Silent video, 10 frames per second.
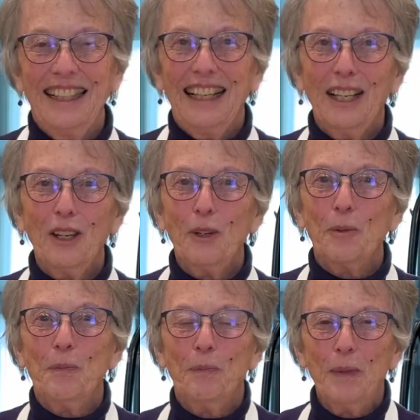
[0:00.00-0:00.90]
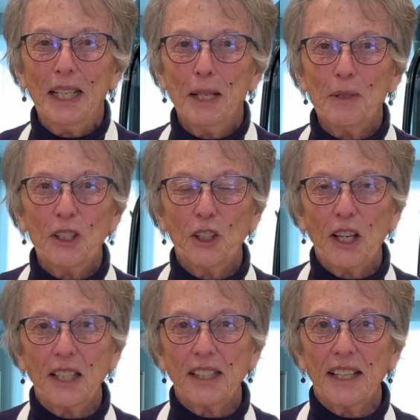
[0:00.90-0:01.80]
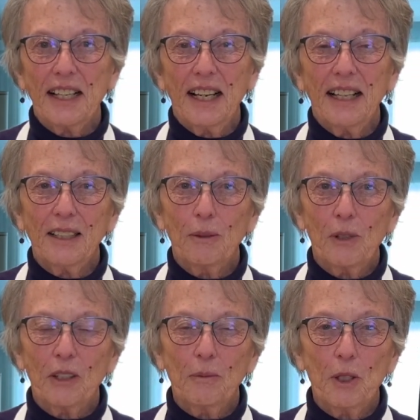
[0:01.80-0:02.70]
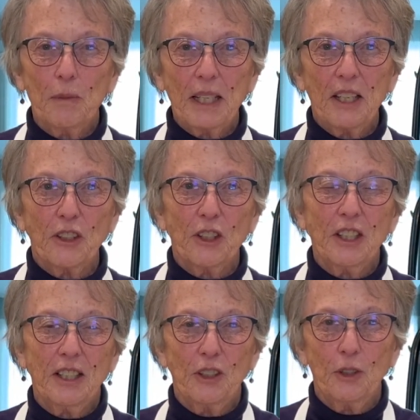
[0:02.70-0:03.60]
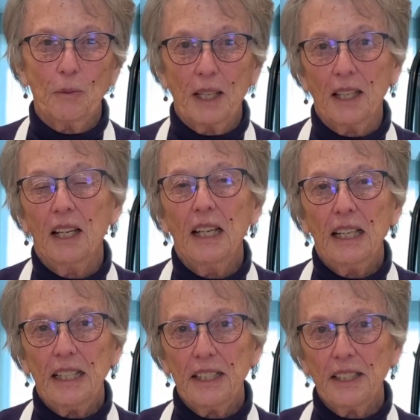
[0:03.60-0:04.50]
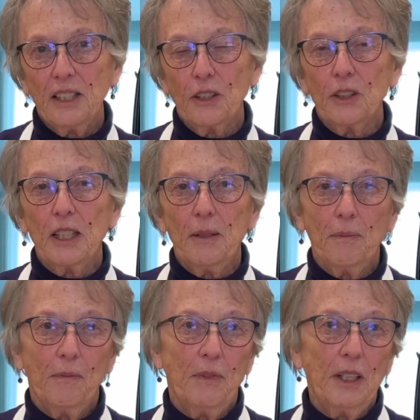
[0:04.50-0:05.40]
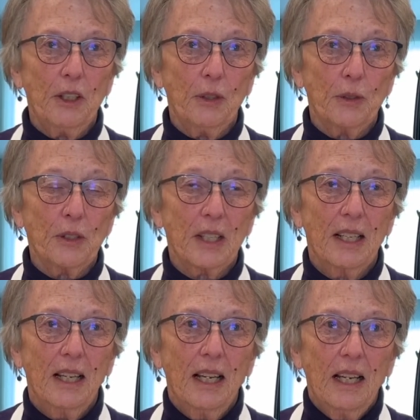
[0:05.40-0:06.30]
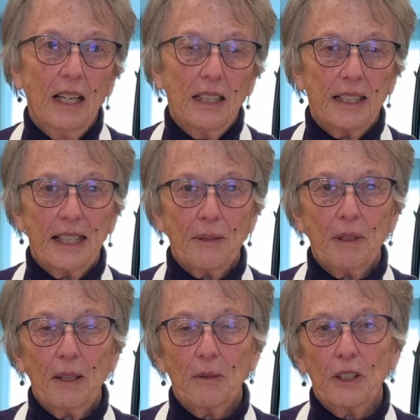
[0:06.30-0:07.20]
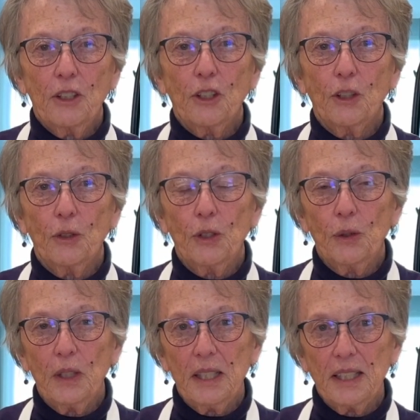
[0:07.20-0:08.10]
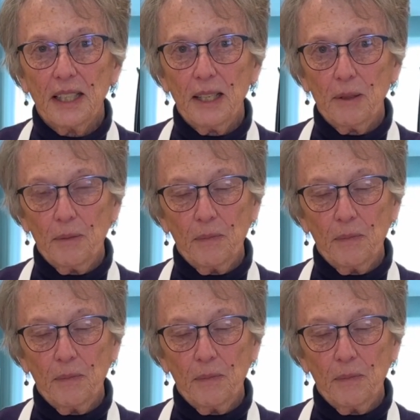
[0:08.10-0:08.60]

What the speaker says: Hello, my name is Janet Sadlock and welcome to my kitchen and to my easy cooking videos. Today what I want to show you is a